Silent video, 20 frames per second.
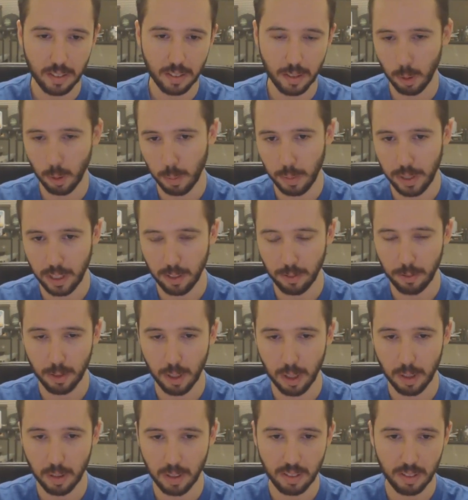The root beer
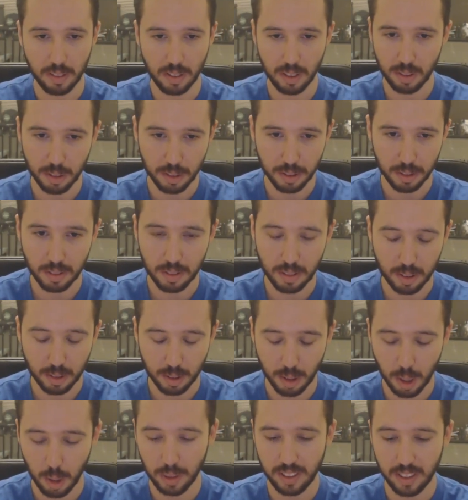float is just
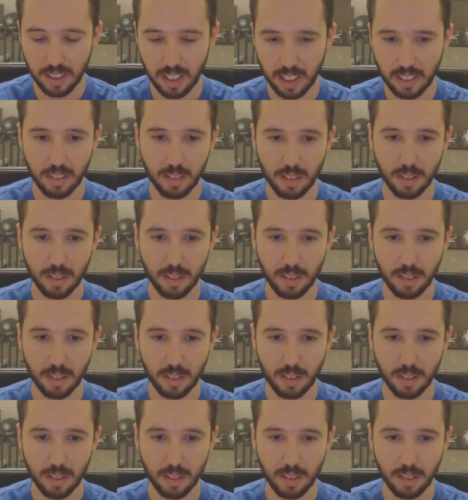so intense.